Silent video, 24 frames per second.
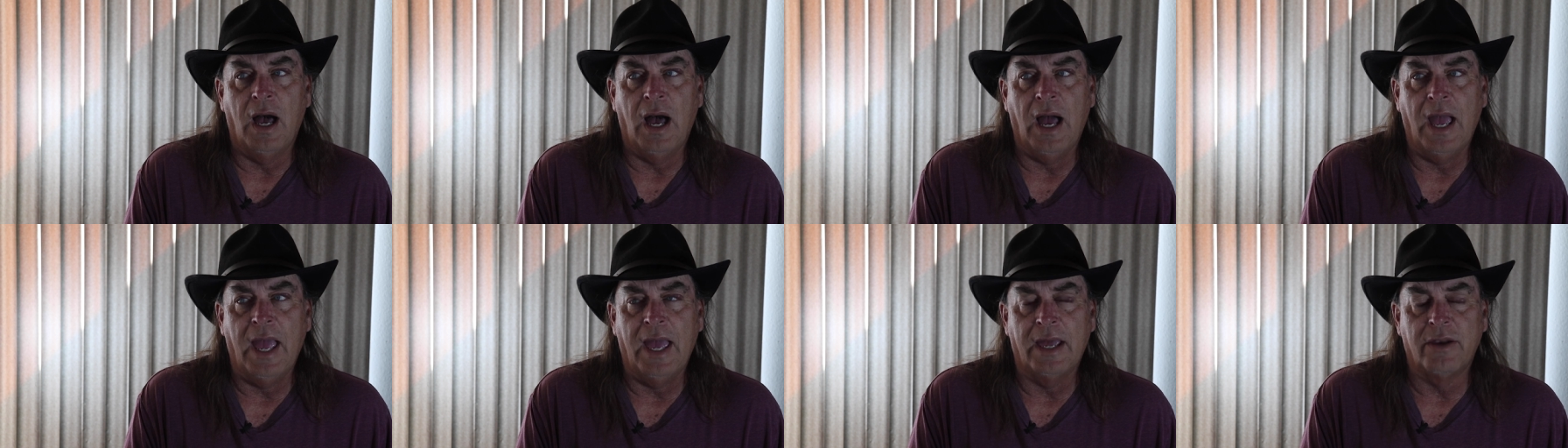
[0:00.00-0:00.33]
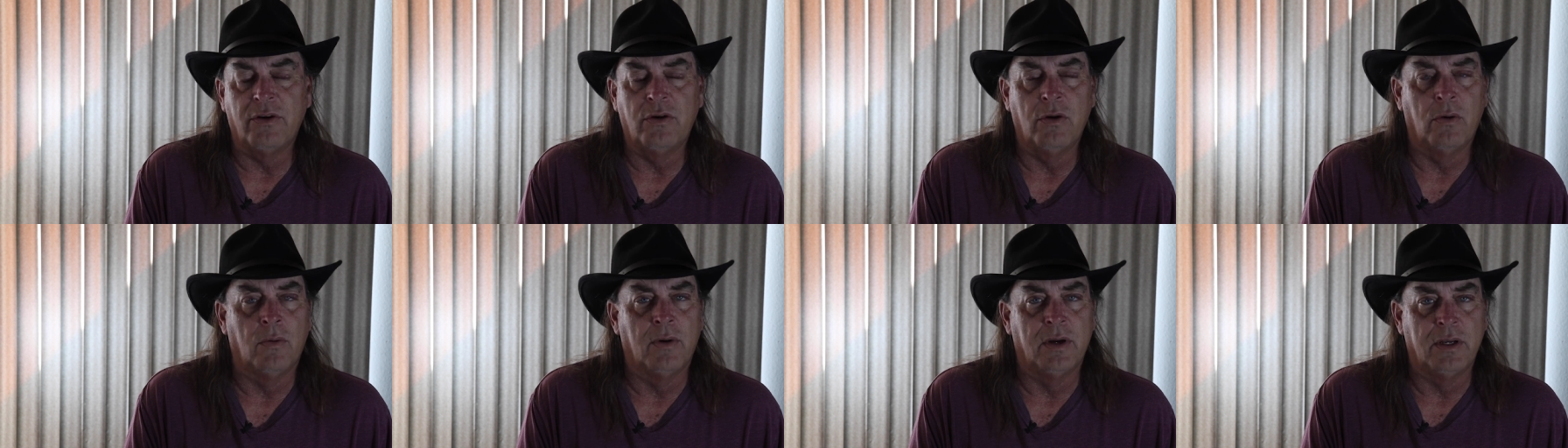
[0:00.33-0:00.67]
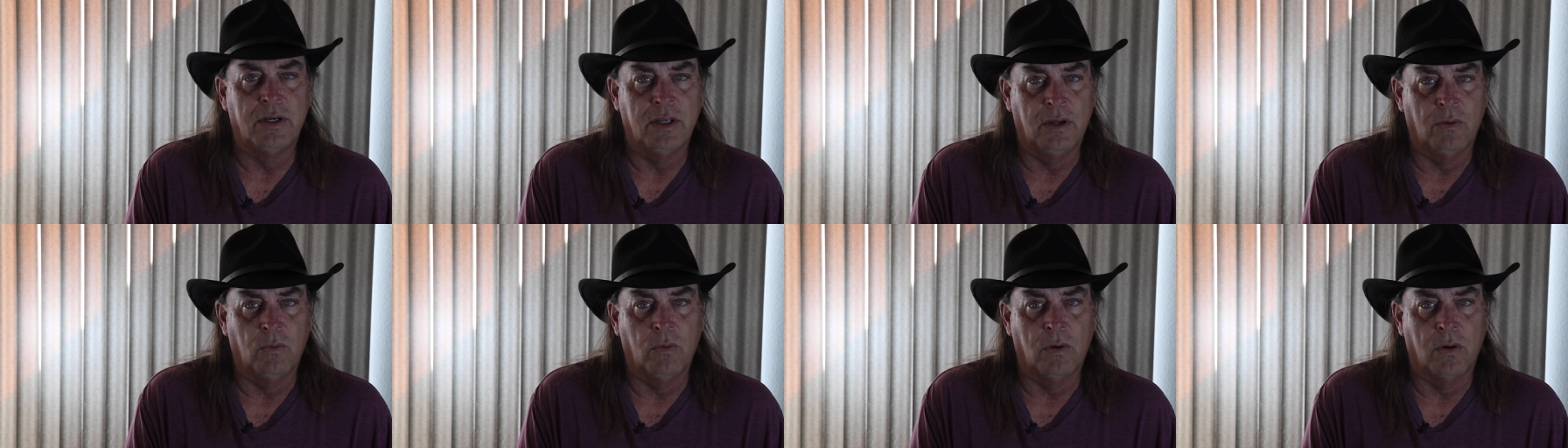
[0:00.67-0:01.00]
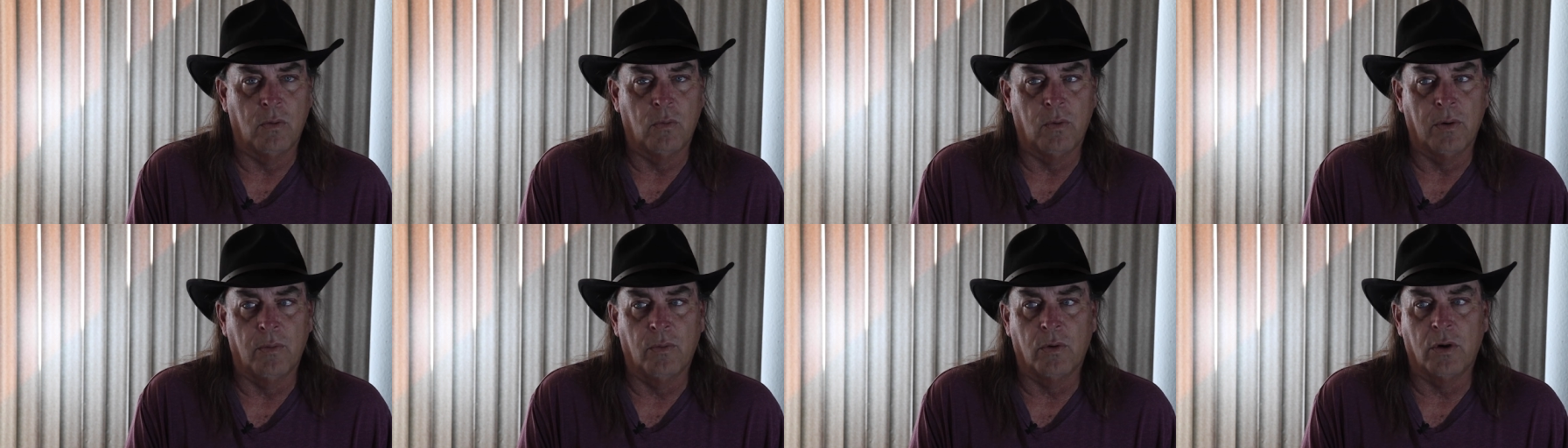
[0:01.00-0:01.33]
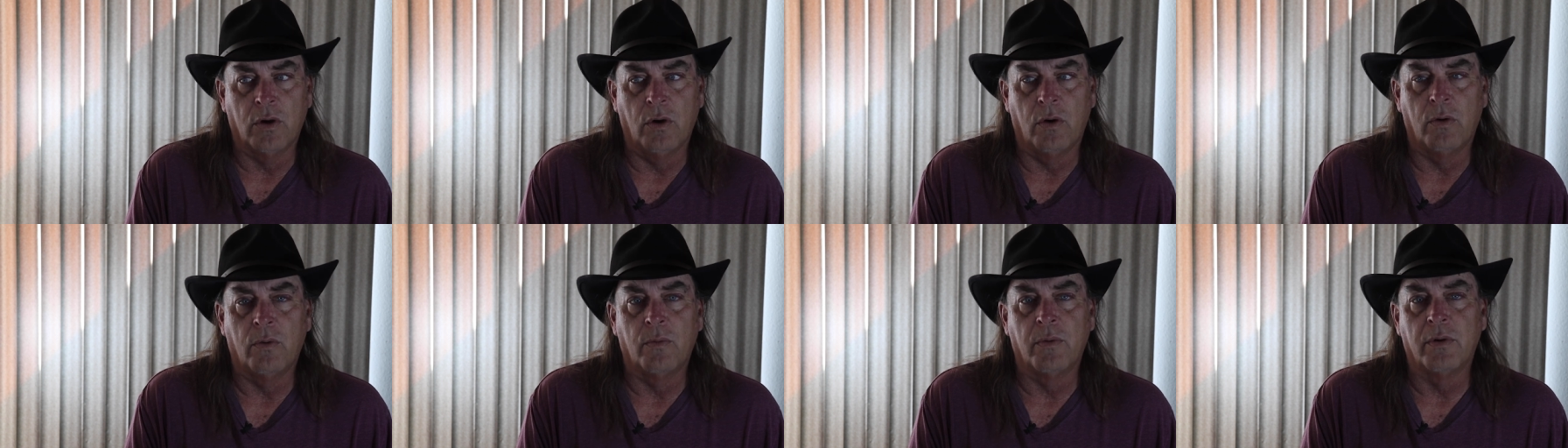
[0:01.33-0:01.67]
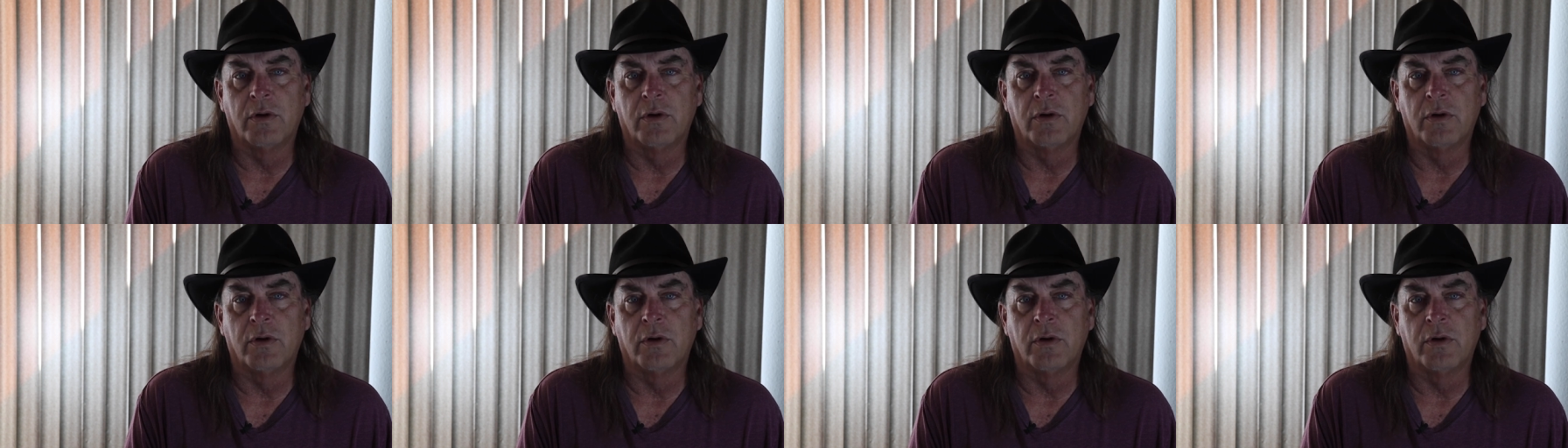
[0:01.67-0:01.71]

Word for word: I had no idea where we were going.